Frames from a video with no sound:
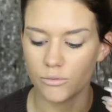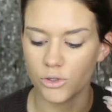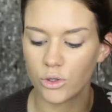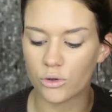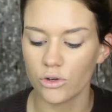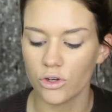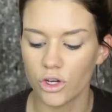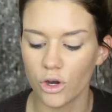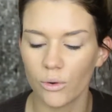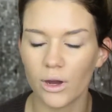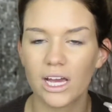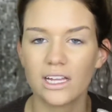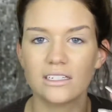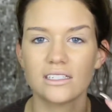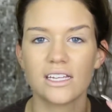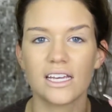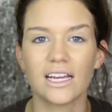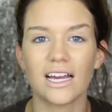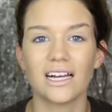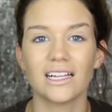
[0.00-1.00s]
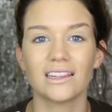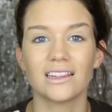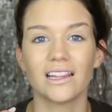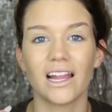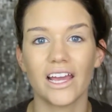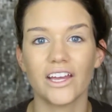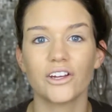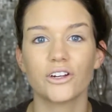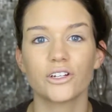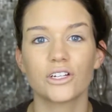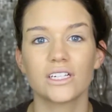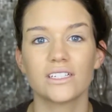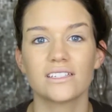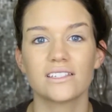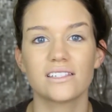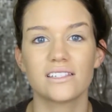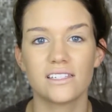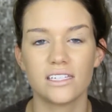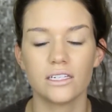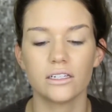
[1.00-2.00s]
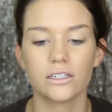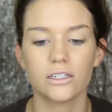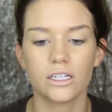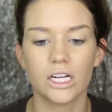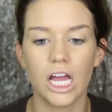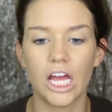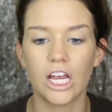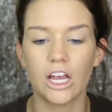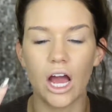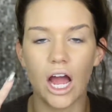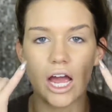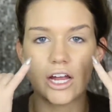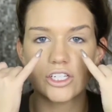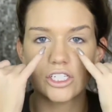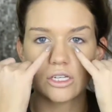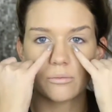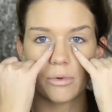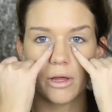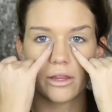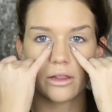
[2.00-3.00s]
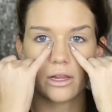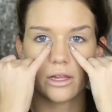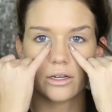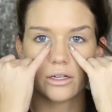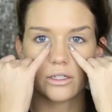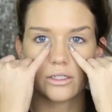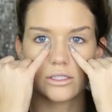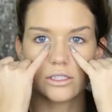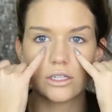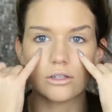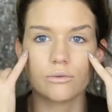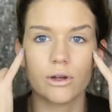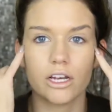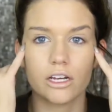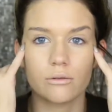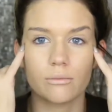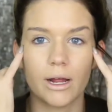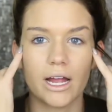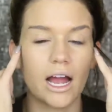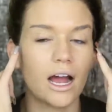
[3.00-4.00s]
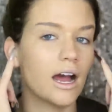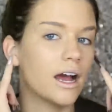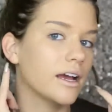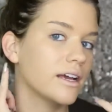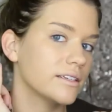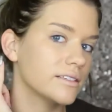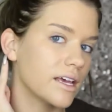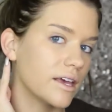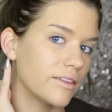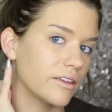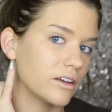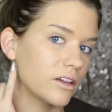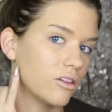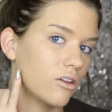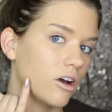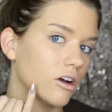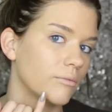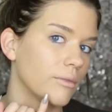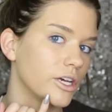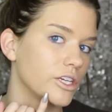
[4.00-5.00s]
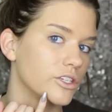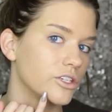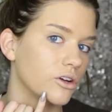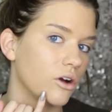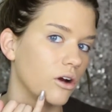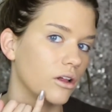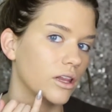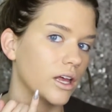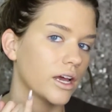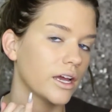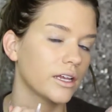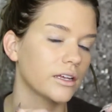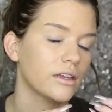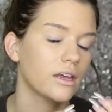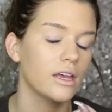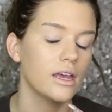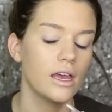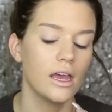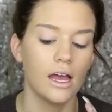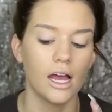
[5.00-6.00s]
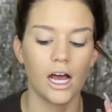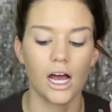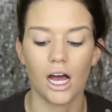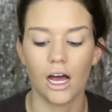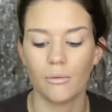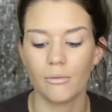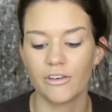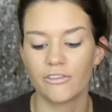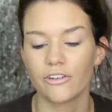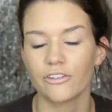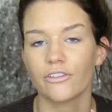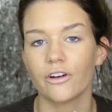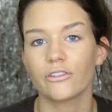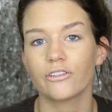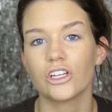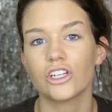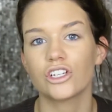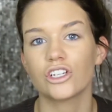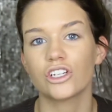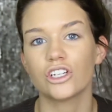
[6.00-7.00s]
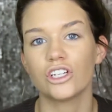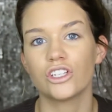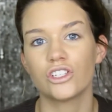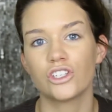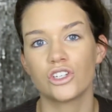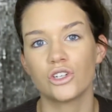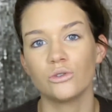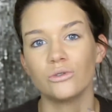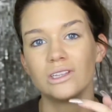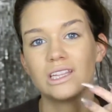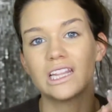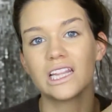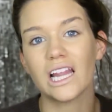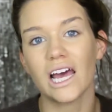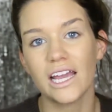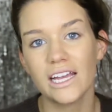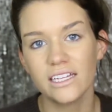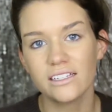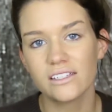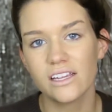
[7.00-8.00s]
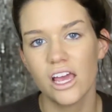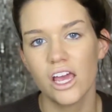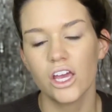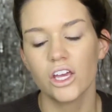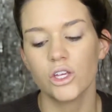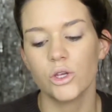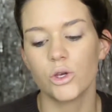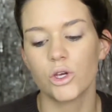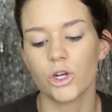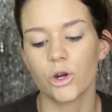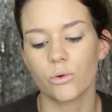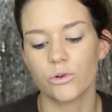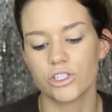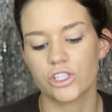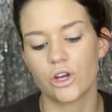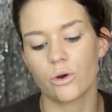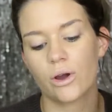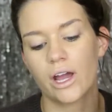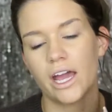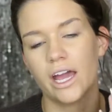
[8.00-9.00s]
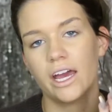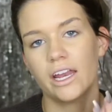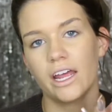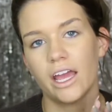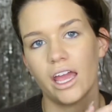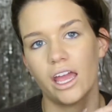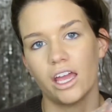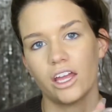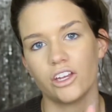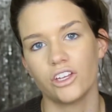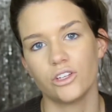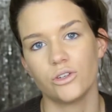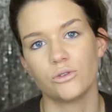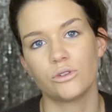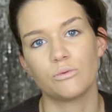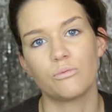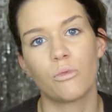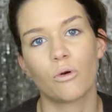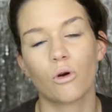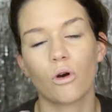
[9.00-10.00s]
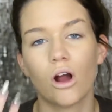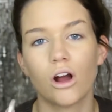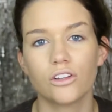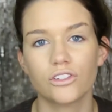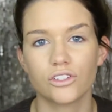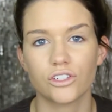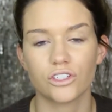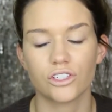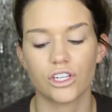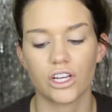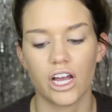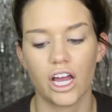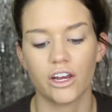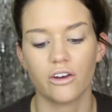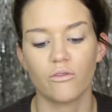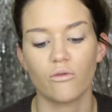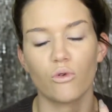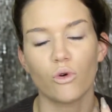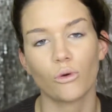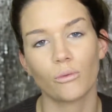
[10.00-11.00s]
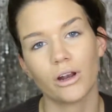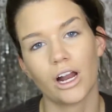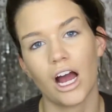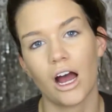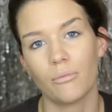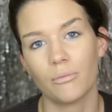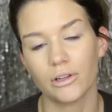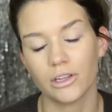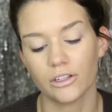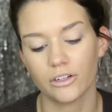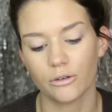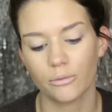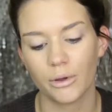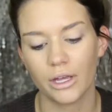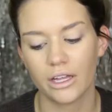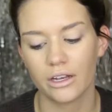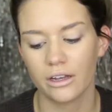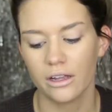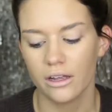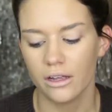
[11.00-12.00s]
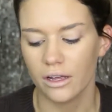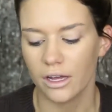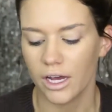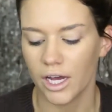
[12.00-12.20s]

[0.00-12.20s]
you can go ahead and take a lighter concealer, and I just apply the lighter concealer right under my eyes and then along my jawline. If your foundation is too light, you can always go ahead and use bronzer to kind of warm it up a little bit,